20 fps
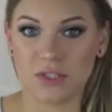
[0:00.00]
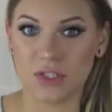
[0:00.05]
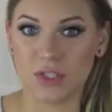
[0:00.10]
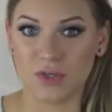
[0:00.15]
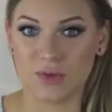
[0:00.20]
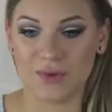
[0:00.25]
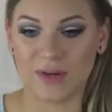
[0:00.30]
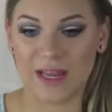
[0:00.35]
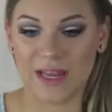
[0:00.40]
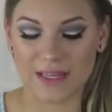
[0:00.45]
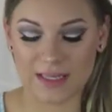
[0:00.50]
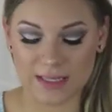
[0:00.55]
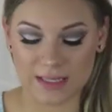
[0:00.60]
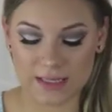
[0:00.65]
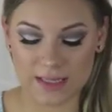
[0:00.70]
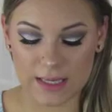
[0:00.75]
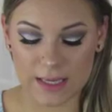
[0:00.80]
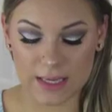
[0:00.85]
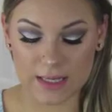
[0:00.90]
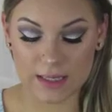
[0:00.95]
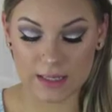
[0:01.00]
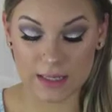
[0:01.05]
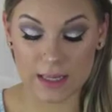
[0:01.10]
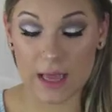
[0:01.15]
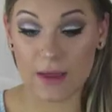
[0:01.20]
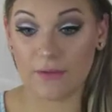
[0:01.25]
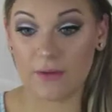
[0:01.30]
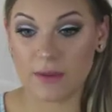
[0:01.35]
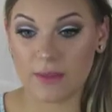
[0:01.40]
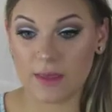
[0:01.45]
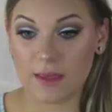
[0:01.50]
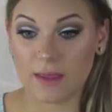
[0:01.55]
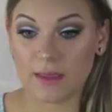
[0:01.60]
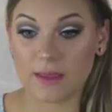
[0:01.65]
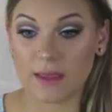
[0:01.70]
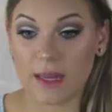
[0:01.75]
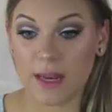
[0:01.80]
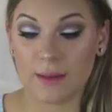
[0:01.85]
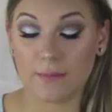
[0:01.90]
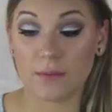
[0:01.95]
do what I did then. Everything
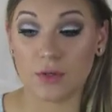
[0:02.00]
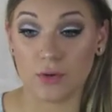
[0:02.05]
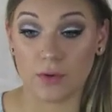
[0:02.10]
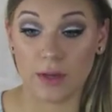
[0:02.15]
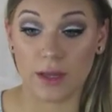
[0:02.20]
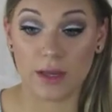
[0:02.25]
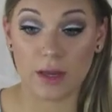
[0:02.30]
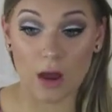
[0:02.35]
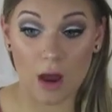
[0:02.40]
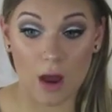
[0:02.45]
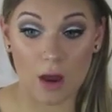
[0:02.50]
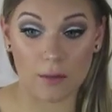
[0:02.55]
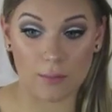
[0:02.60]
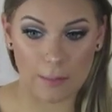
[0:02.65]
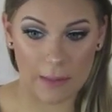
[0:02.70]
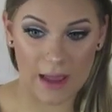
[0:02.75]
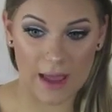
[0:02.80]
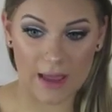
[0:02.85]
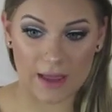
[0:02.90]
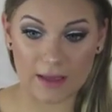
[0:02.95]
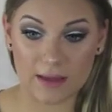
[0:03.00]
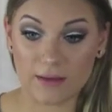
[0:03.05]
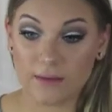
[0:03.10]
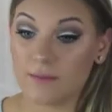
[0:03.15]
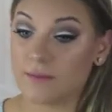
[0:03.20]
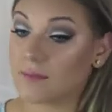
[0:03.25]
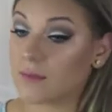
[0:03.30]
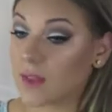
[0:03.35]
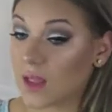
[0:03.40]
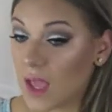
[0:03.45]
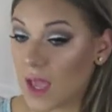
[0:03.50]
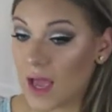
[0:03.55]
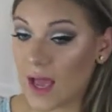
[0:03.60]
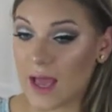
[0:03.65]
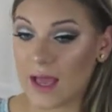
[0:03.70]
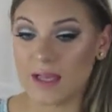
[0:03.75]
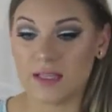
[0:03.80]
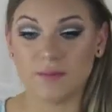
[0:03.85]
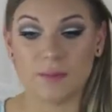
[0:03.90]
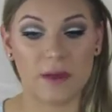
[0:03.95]
that I'm doing on my
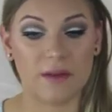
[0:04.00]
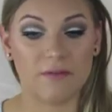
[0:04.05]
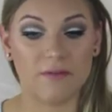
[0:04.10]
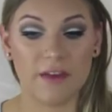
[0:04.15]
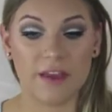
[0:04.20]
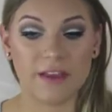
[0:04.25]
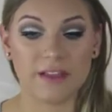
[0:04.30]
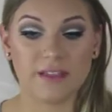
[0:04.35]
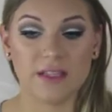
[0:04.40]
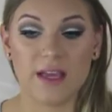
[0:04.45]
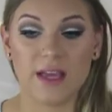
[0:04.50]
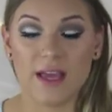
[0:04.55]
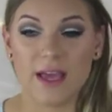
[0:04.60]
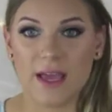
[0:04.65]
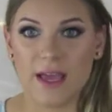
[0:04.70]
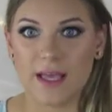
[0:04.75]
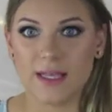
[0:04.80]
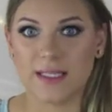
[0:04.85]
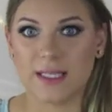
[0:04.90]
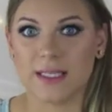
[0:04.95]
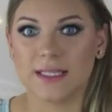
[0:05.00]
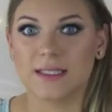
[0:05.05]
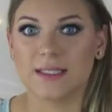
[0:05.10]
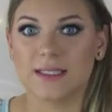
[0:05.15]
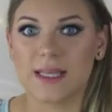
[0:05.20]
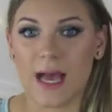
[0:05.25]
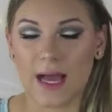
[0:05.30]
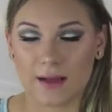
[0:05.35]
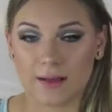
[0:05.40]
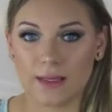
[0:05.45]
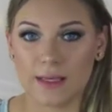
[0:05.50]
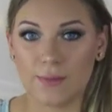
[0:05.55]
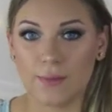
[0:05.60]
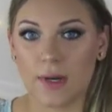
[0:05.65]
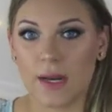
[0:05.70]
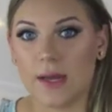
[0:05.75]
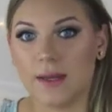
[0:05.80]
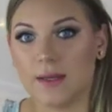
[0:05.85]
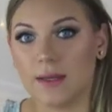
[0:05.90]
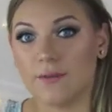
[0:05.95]
eyes, my face, is exactly
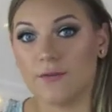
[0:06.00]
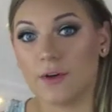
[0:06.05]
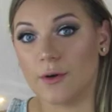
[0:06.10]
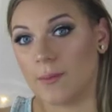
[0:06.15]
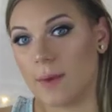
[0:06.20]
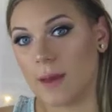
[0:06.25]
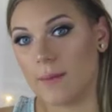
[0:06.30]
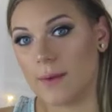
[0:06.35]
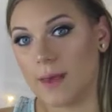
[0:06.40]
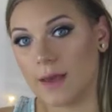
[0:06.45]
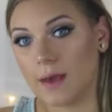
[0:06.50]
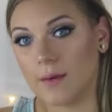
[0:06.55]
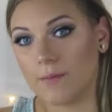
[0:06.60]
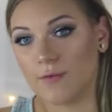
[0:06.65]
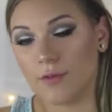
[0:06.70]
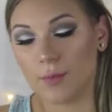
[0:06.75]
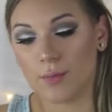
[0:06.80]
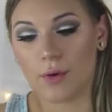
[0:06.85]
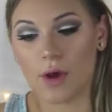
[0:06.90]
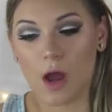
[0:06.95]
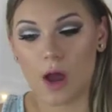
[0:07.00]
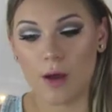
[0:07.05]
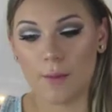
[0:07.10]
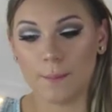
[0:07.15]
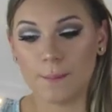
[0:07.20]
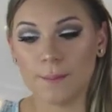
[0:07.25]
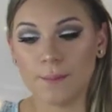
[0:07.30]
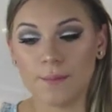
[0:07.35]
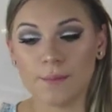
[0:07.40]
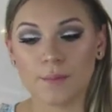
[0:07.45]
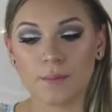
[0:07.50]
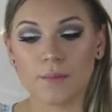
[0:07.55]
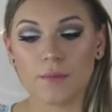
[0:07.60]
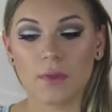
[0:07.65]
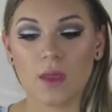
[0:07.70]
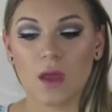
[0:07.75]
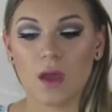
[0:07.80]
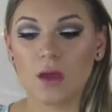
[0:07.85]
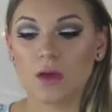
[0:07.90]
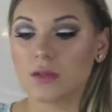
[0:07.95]
what I did for my makeup for prom.
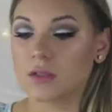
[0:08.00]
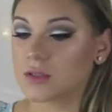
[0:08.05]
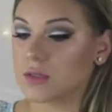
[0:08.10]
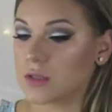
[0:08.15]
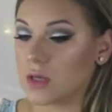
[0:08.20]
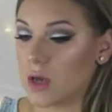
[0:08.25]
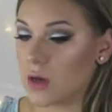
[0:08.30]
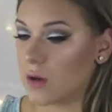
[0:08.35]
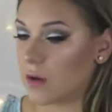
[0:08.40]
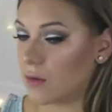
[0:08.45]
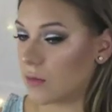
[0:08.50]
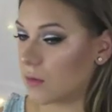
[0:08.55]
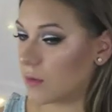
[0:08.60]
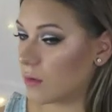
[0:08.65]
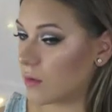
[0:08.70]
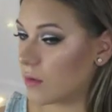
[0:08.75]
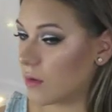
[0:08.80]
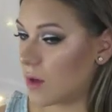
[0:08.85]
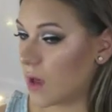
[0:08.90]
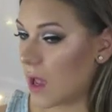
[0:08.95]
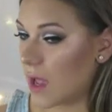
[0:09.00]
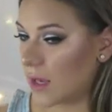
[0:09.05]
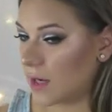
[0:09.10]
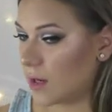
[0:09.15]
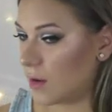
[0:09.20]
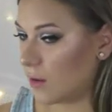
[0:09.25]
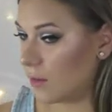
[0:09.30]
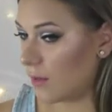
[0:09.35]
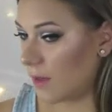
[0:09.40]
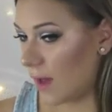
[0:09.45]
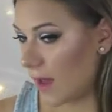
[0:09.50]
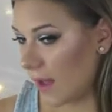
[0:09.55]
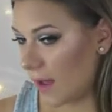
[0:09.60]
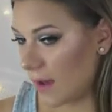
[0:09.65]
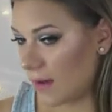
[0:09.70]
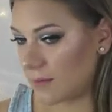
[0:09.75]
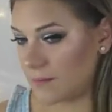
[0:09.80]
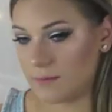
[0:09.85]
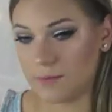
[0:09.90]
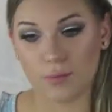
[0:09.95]
So I know that
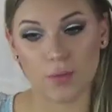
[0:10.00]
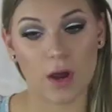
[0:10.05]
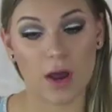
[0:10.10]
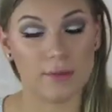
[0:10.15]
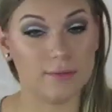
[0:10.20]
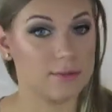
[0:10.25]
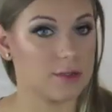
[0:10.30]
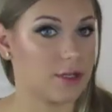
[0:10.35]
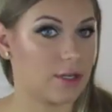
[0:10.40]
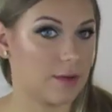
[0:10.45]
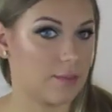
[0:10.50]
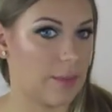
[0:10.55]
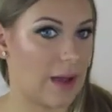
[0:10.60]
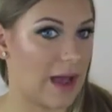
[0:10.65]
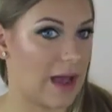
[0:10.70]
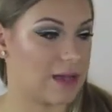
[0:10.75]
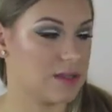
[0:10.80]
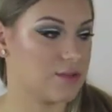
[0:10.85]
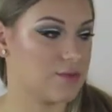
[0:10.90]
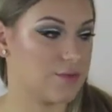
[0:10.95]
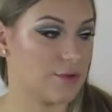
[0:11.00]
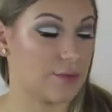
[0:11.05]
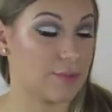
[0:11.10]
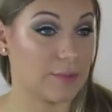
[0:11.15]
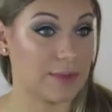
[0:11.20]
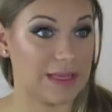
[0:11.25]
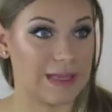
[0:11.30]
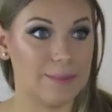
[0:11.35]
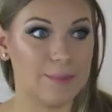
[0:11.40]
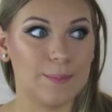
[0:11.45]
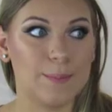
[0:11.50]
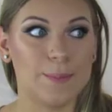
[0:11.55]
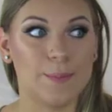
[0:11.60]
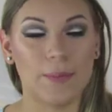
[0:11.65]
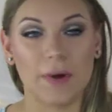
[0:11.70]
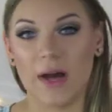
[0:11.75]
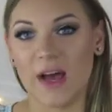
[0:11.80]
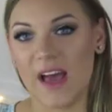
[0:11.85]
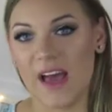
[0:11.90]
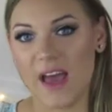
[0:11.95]
prom's already passed for me,
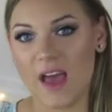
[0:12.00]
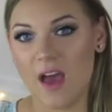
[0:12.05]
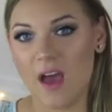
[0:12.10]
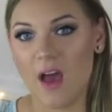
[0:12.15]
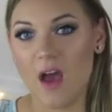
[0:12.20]
but